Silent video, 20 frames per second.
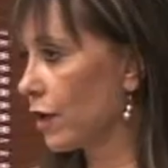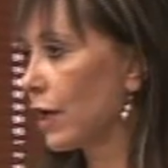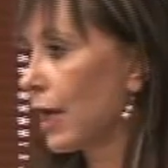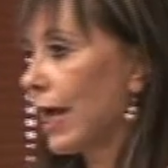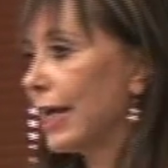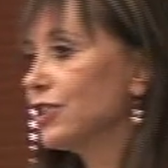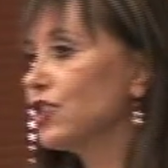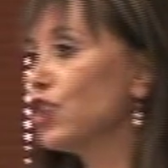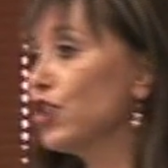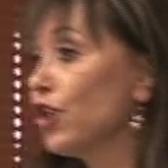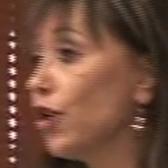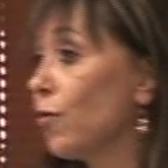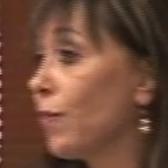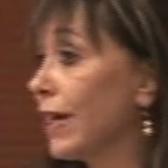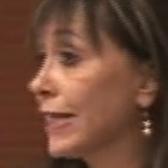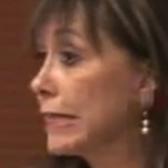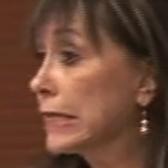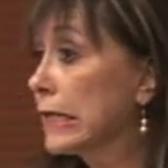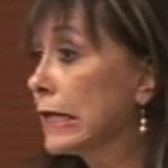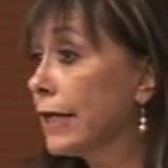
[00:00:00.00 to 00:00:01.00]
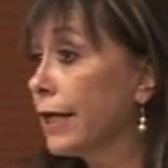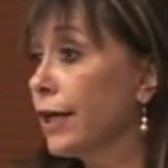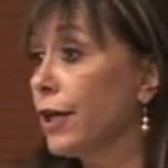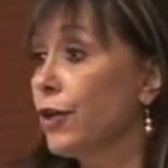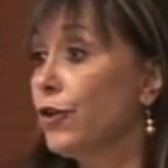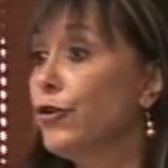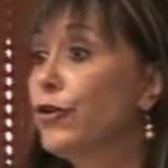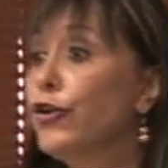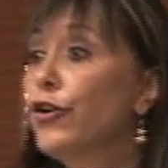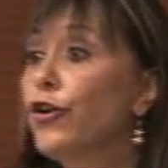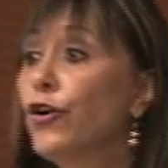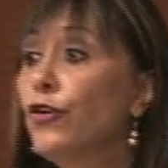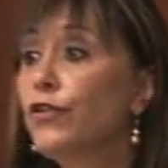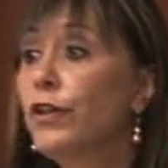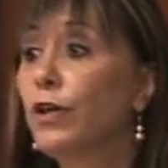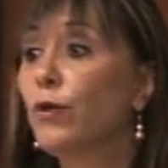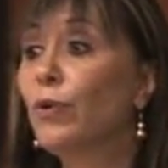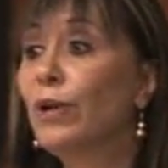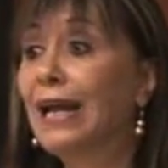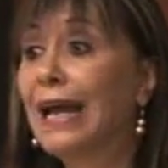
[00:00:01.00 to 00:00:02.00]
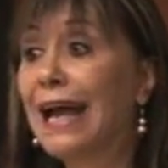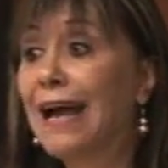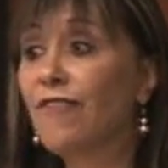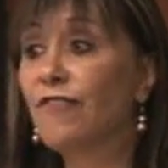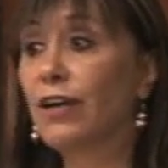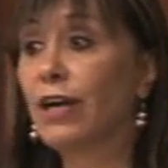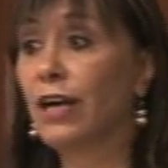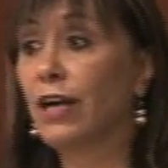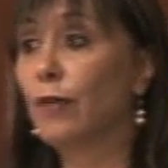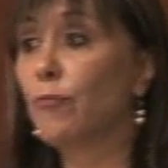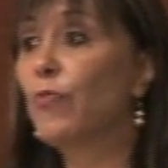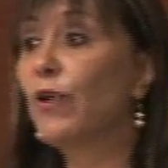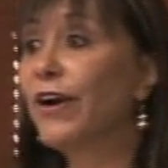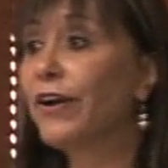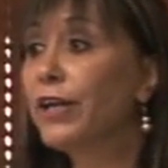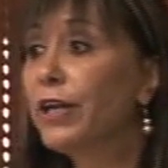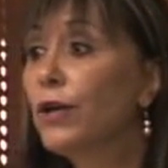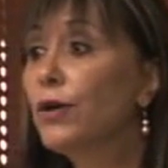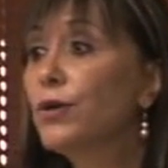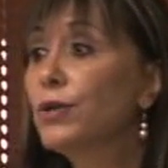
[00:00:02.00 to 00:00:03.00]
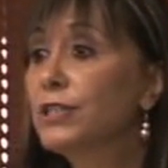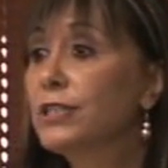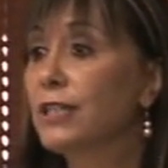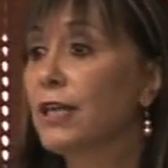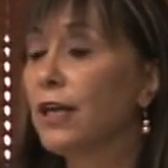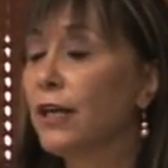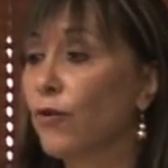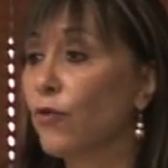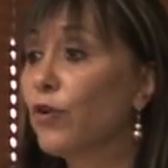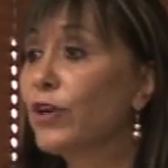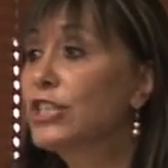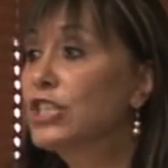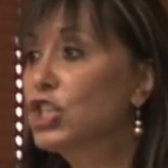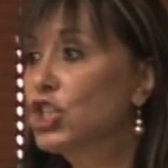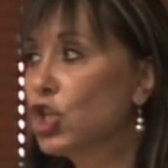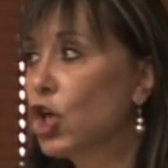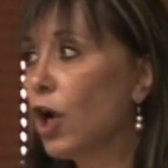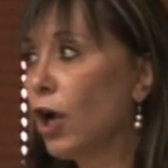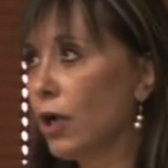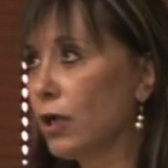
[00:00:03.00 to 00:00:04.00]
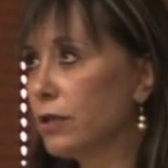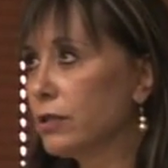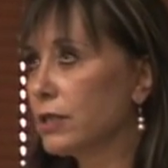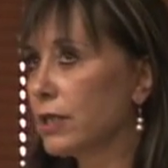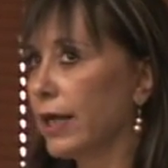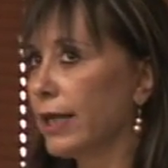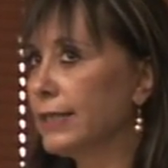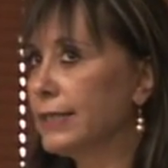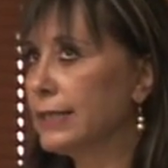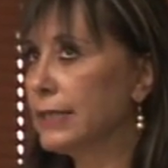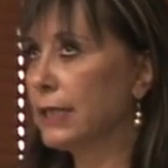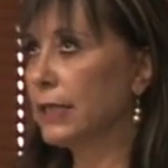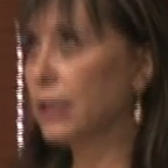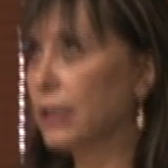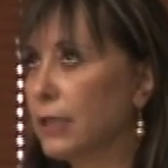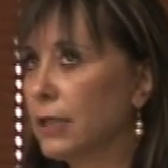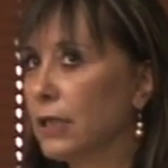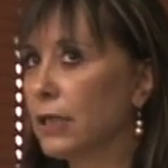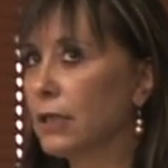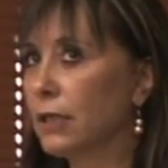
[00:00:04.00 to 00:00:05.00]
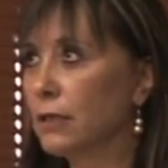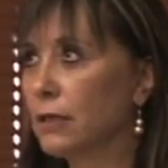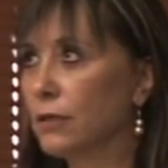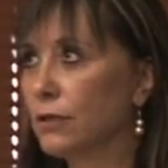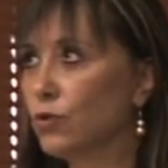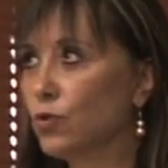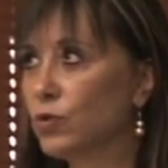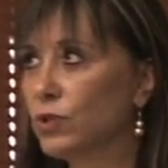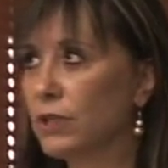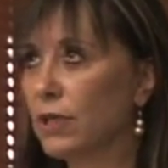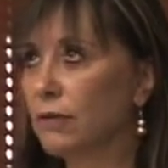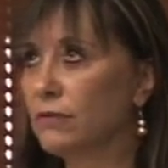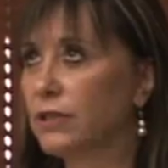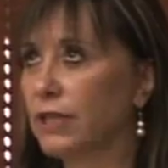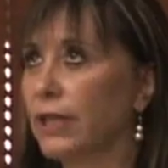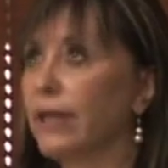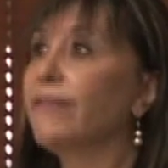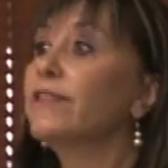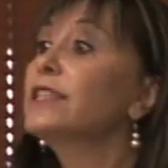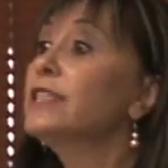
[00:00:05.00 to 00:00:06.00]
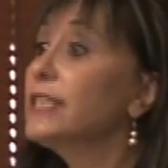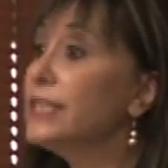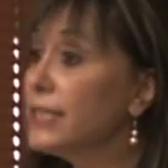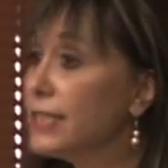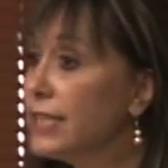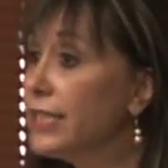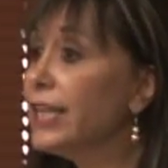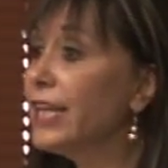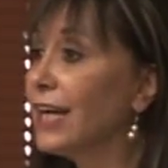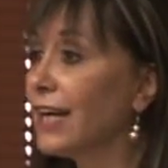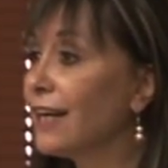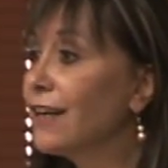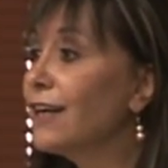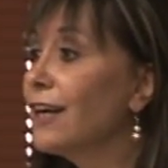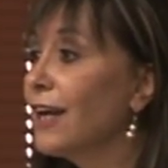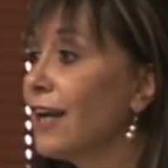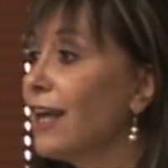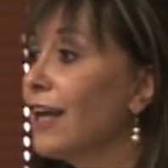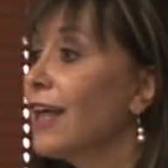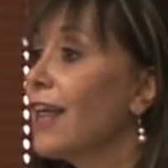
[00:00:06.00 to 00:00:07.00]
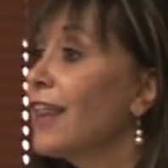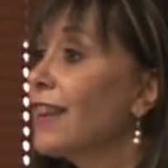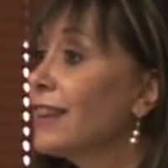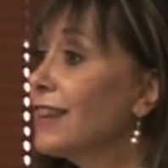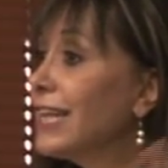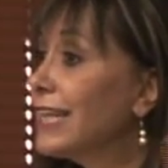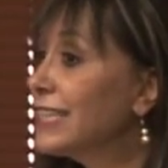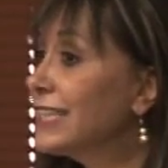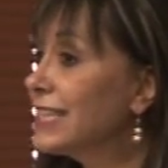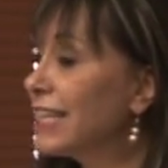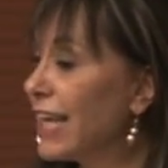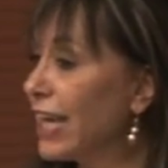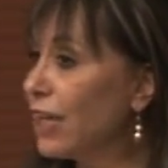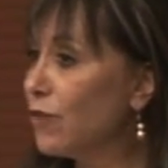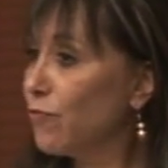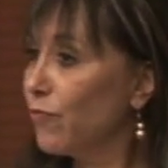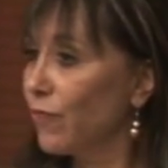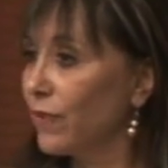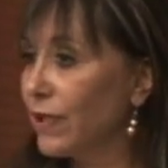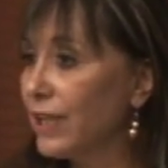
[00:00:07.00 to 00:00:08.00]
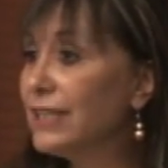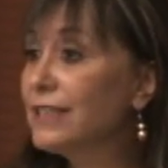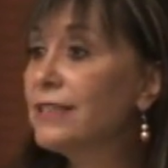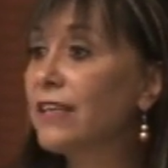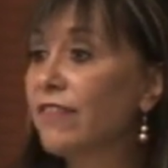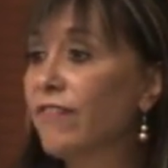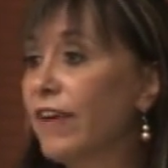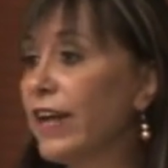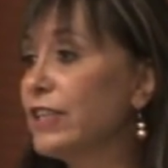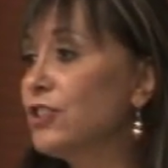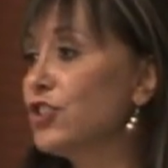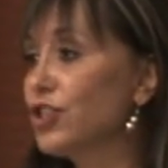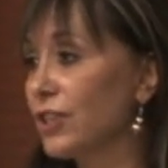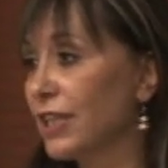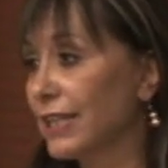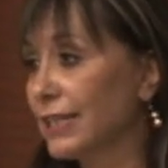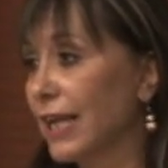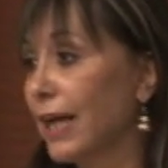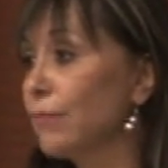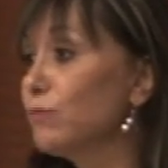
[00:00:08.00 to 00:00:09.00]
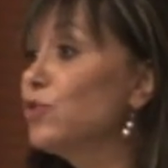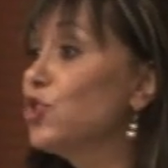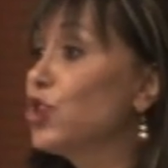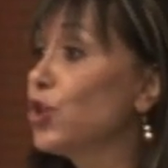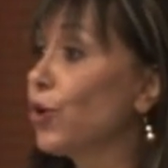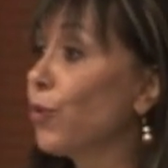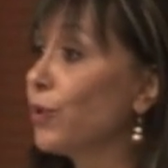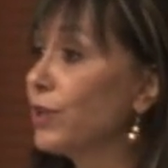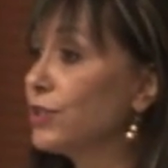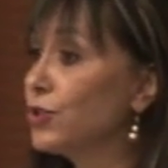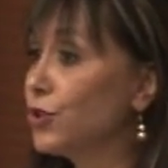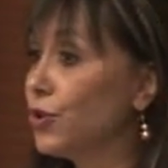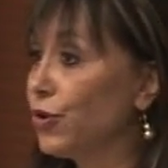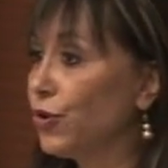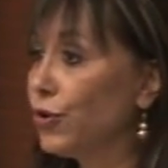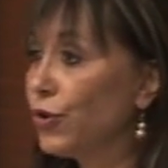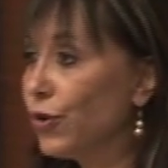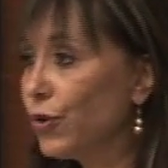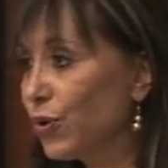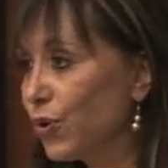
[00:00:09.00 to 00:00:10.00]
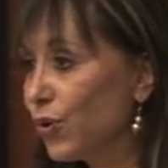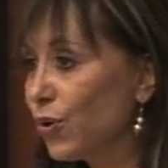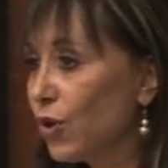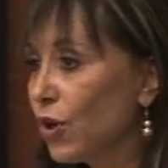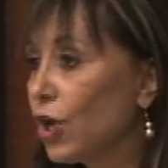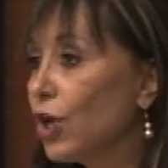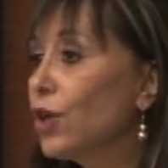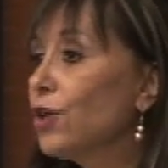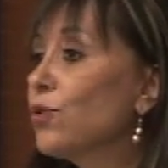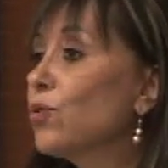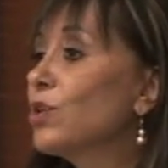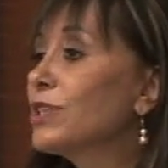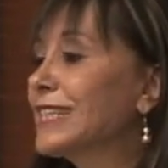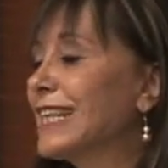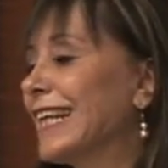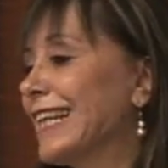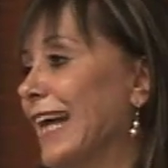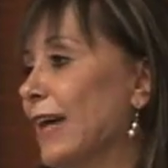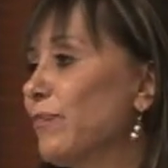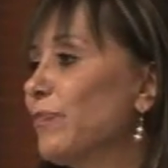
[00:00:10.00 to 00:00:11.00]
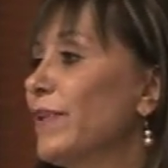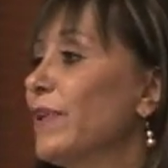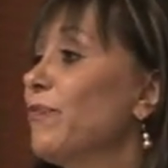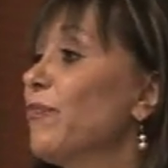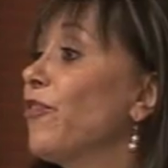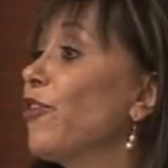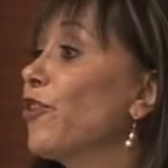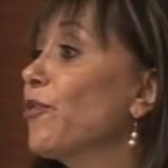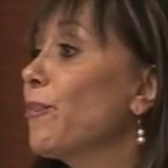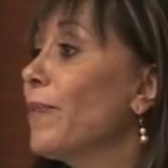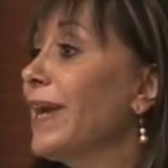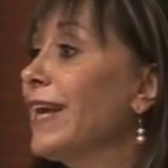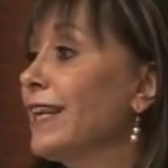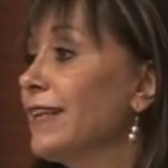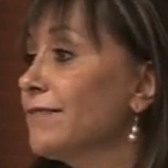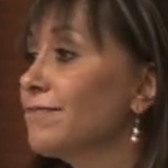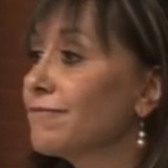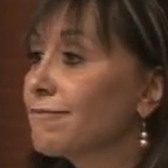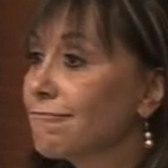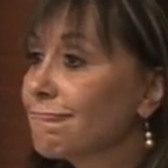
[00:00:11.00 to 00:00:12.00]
I don't know, but you know, they will have a very good result, I think, 2011. This year, the same intervention that I'm showing to you was adapted for men